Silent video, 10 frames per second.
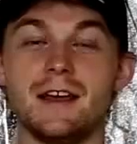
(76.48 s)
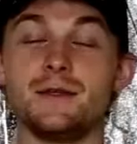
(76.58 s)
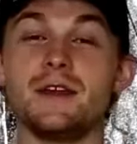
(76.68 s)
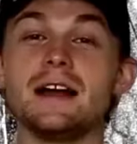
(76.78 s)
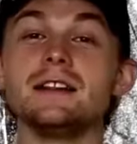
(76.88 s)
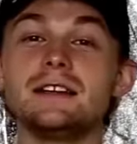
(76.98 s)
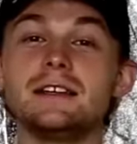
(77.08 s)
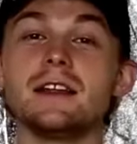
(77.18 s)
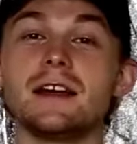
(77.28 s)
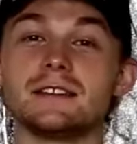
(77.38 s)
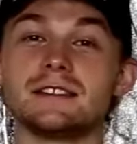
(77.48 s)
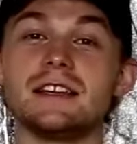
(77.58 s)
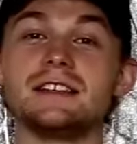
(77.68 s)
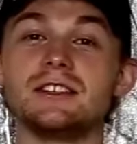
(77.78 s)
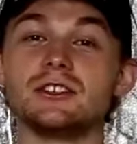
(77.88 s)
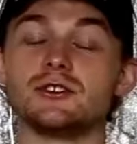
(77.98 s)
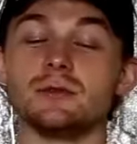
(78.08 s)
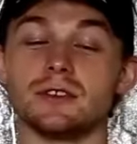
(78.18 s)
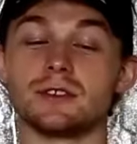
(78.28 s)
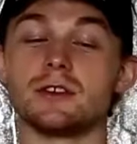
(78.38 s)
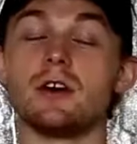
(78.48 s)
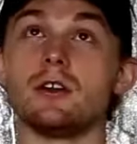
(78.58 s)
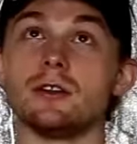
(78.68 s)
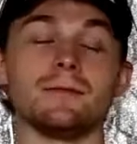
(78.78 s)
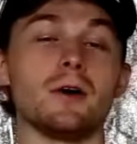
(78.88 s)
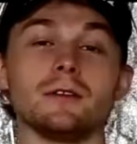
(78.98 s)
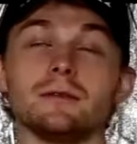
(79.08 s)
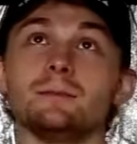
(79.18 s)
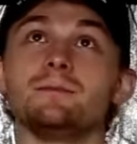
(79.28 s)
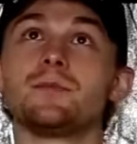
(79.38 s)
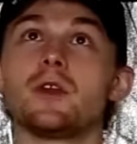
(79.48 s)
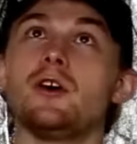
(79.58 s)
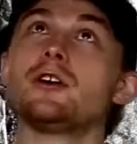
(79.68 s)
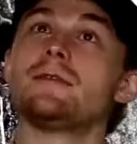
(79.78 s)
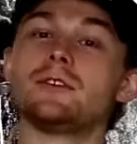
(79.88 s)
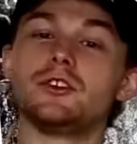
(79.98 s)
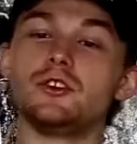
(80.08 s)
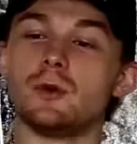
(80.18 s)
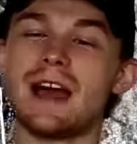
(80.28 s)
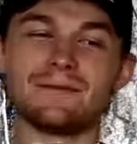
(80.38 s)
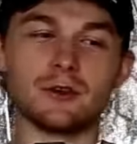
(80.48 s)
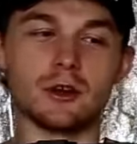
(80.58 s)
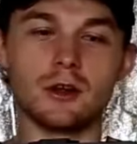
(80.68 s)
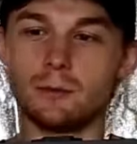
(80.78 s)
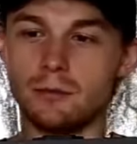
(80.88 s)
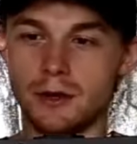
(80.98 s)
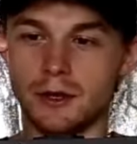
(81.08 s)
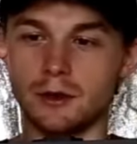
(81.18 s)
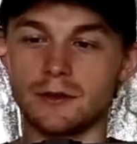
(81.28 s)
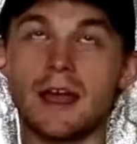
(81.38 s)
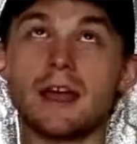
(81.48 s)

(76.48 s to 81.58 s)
The LED light is the easiest to install of all of them. All you have to do after putting on the